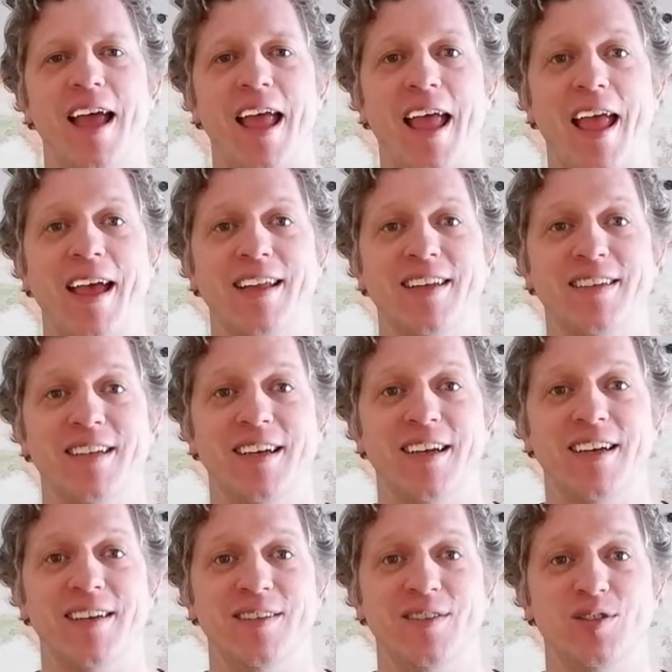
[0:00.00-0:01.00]
and
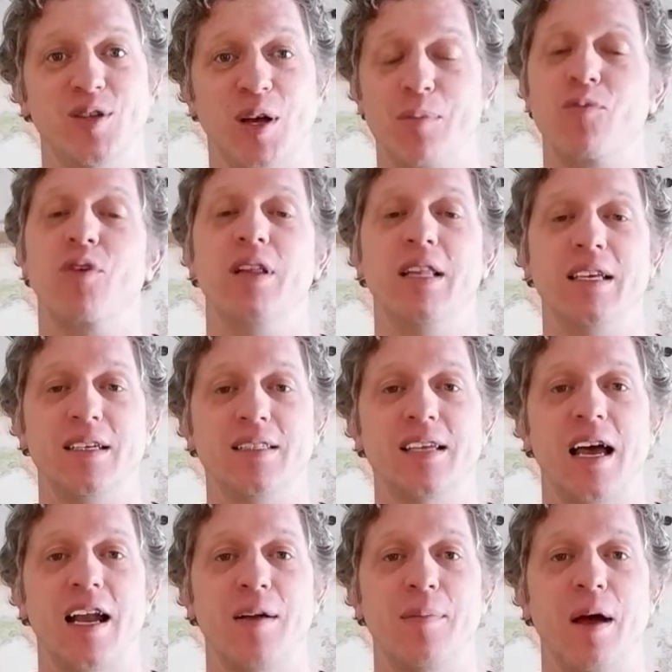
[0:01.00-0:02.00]
so I'm really
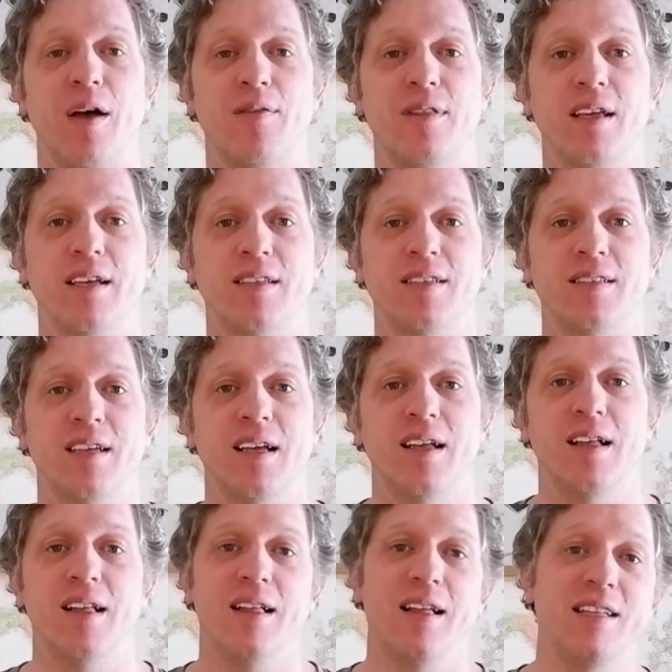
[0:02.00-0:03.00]
excited about this.
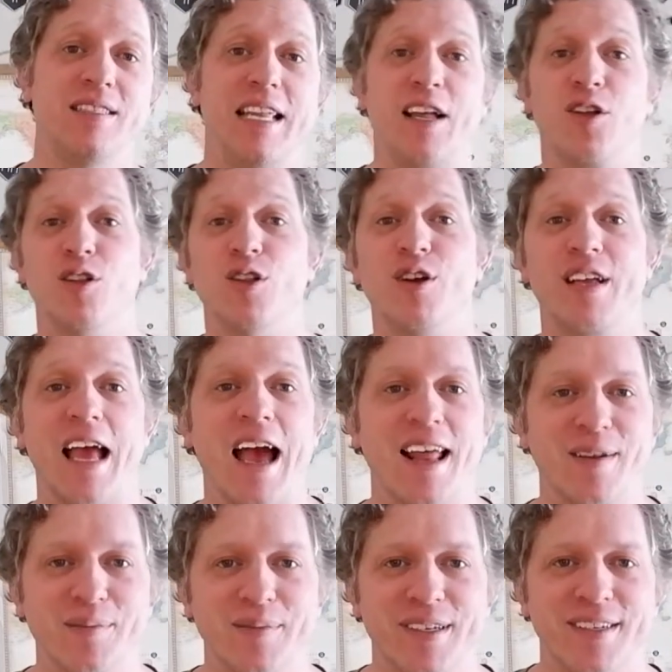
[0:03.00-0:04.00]
Let's take a look
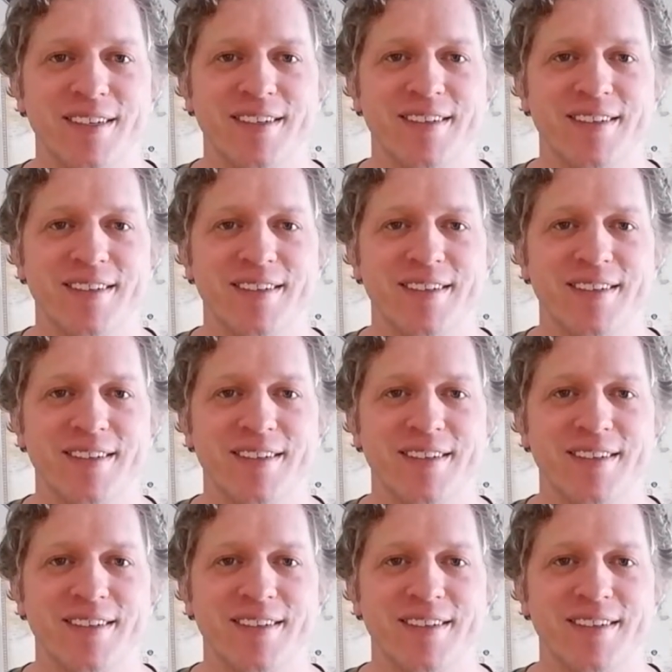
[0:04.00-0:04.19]
at him.